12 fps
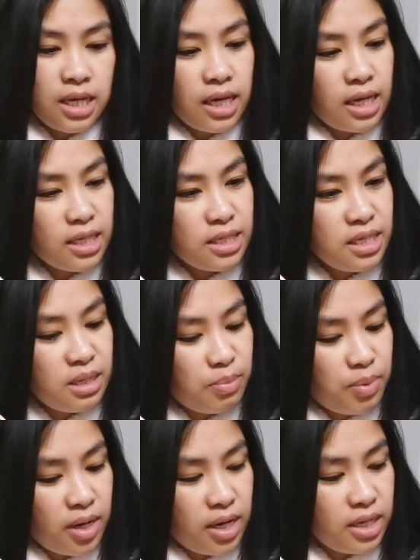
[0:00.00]
I can see the
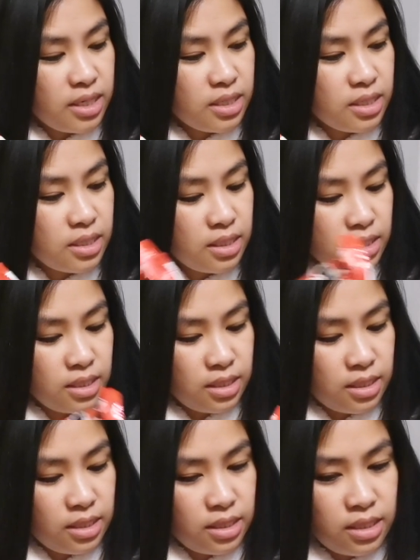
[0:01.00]
price.
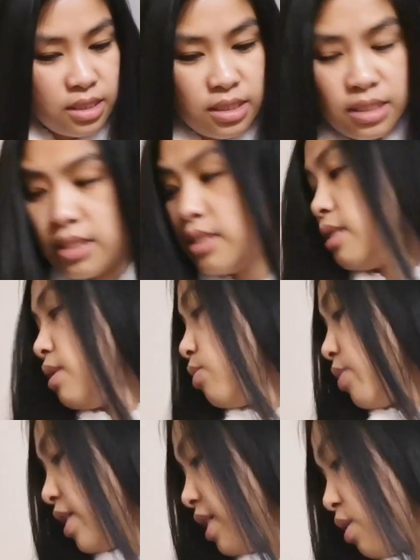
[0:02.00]

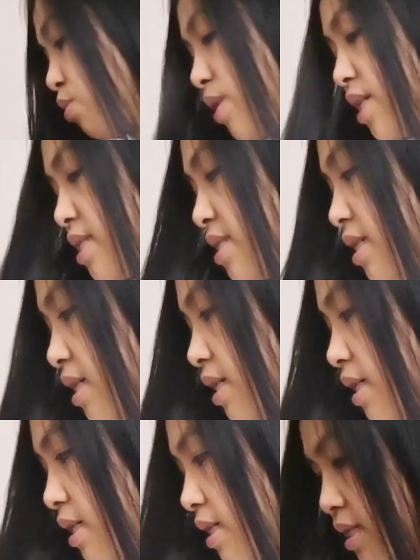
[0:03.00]
Where where is
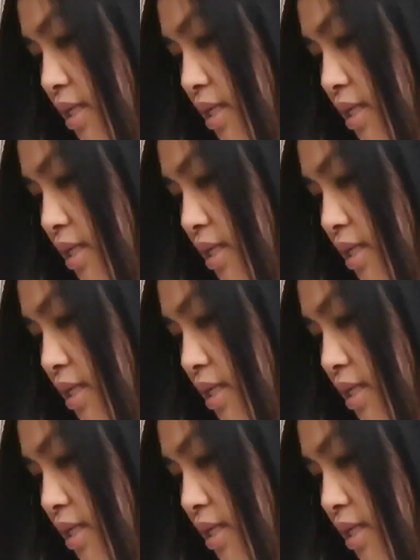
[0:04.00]
the